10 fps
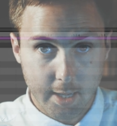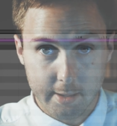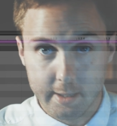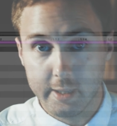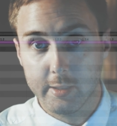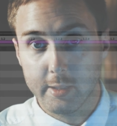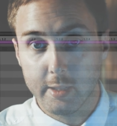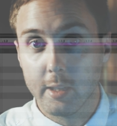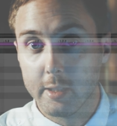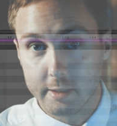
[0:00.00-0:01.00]
And then
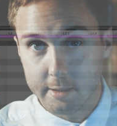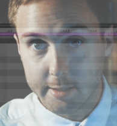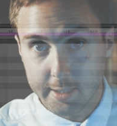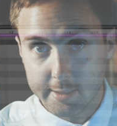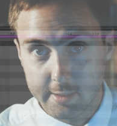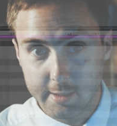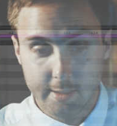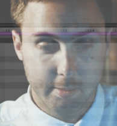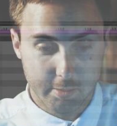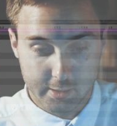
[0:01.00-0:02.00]
the 6th,
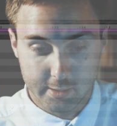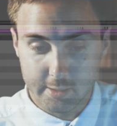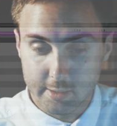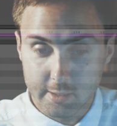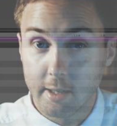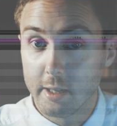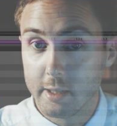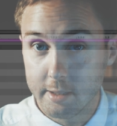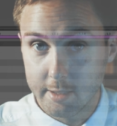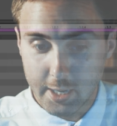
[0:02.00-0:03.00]
which is
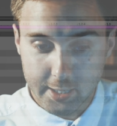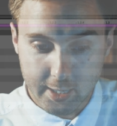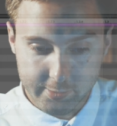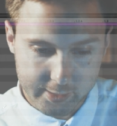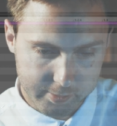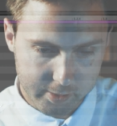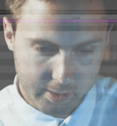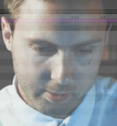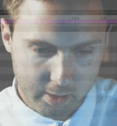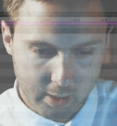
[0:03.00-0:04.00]
9 half steps
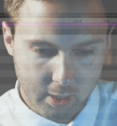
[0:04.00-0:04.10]
up.